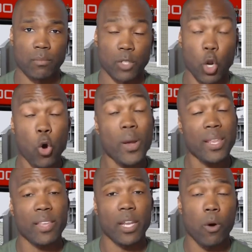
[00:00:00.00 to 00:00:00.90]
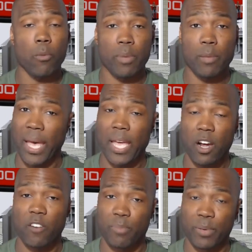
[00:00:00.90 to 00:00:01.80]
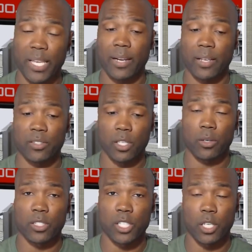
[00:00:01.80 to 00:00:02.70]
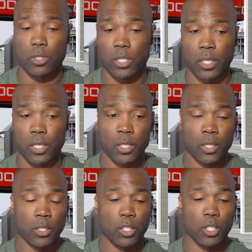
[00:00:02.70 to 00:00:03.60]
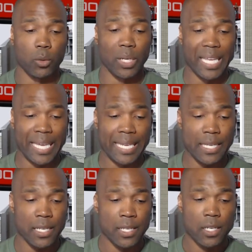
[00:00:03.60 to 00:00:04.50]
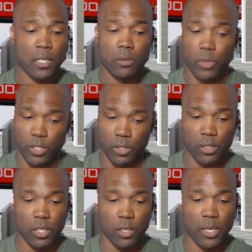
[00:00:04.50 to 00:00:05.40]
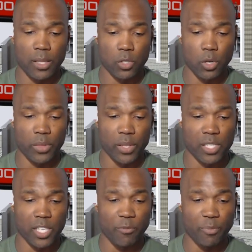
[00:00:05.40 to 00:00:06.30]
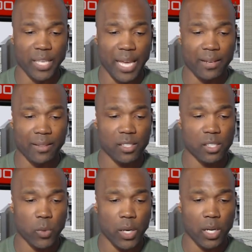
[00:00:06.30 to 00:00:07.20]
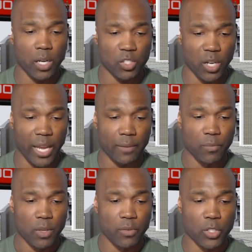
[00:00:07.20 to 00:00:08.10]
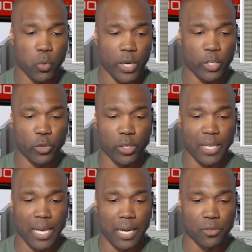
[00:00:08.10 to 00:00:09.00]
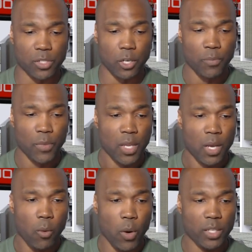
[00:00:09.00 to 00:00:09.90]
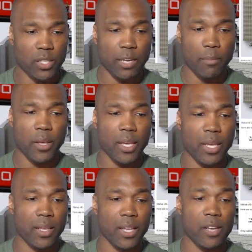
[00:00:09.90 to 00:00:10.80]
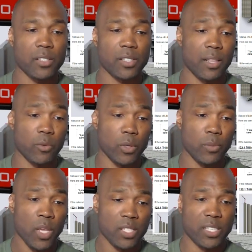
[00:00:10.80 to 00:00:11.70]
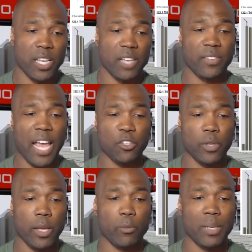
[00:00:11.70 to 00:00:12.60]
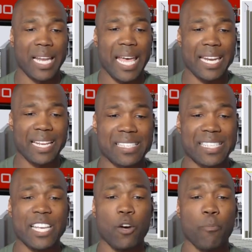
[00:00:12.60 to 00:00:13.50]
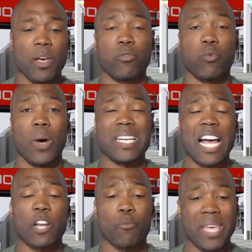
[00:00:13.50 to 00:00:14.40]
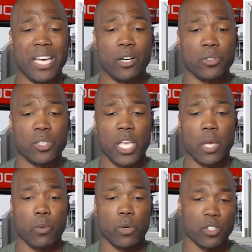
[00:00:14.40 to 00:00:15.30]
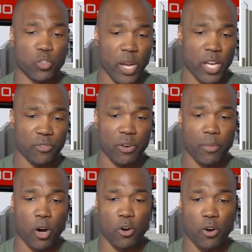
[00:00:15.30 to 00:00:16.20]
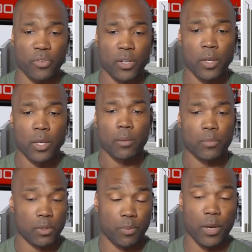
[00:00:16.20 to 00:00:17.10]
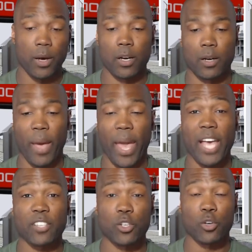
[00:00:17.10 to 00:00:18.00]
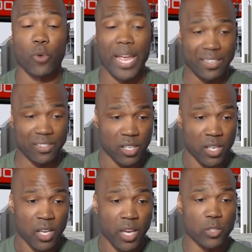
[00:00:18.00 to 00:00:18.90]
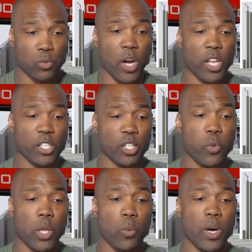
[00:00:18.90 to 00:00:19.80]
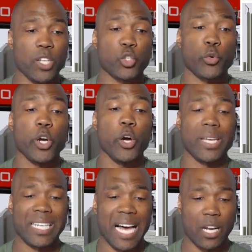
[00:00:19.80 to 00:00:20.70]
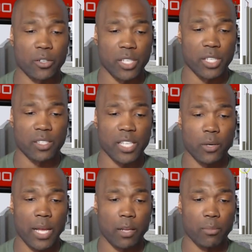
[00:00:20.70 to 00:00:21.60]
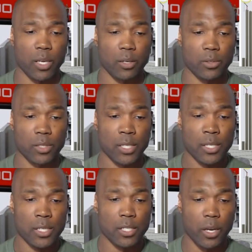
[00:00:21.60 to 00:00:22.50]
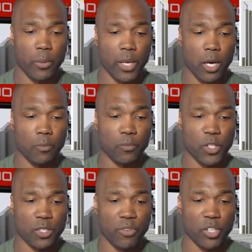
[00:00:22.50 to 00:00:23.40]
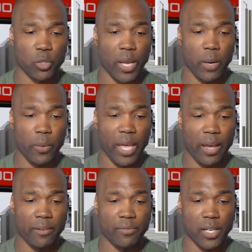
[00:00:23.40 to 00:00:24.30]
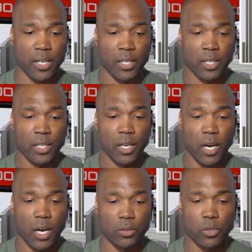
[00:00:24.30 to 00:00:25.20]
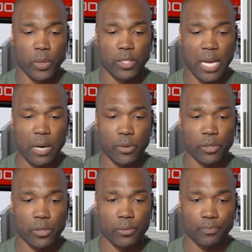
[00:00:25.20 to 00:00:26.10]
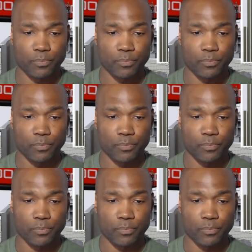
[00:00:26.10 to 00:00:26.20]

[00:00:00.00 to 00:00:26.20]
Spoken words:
knowing that it won't be paid off, but yet they still continue to, you know, lend, which is, you know, another story within itself. But yet this is what it looks like for $20 trillion. So want to take a million. And then here's another one. It says international debt would be laid single bill of $1 bills. It would stretch from Earth past Uranus. It is $121 trillion in single dollar bills. So here we go, just a visual aid. We have the Twin Towers.